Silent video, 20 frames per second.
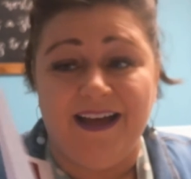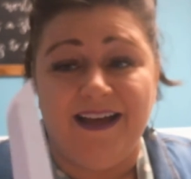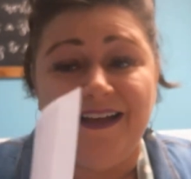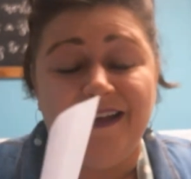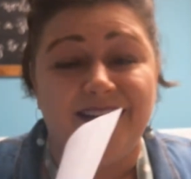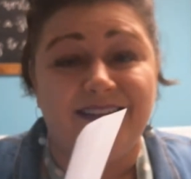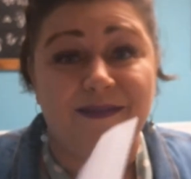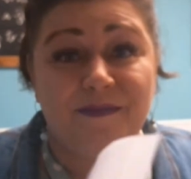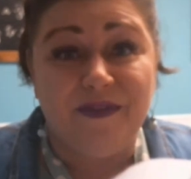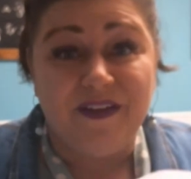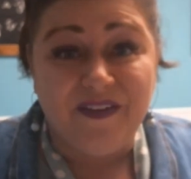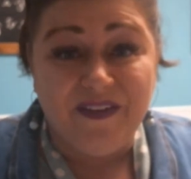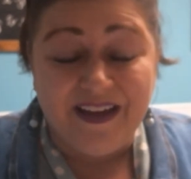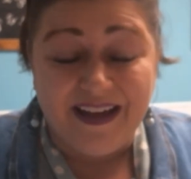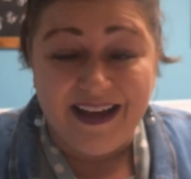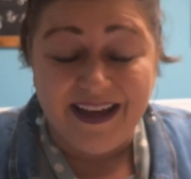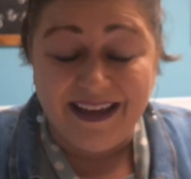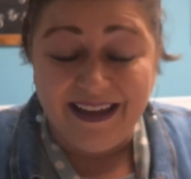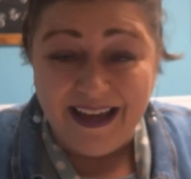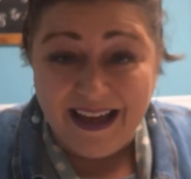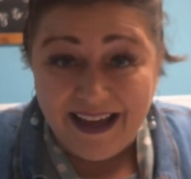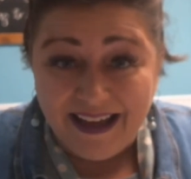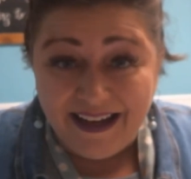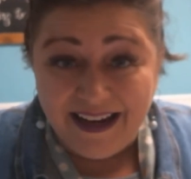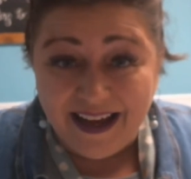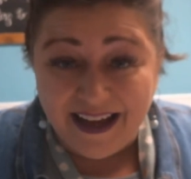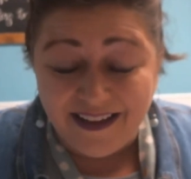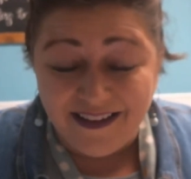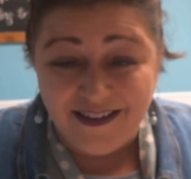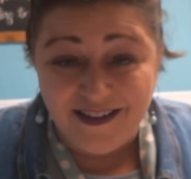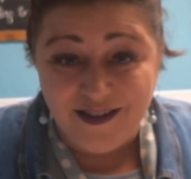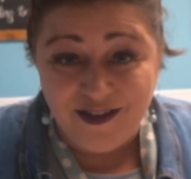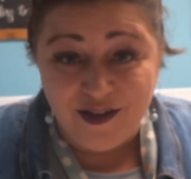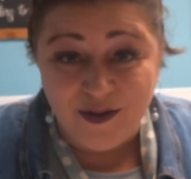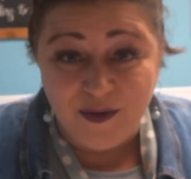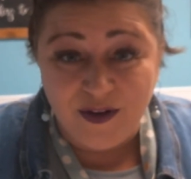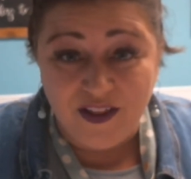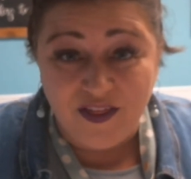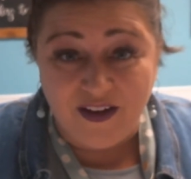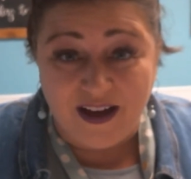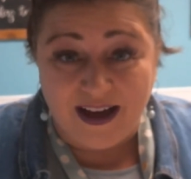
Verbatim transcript: something that again has to do with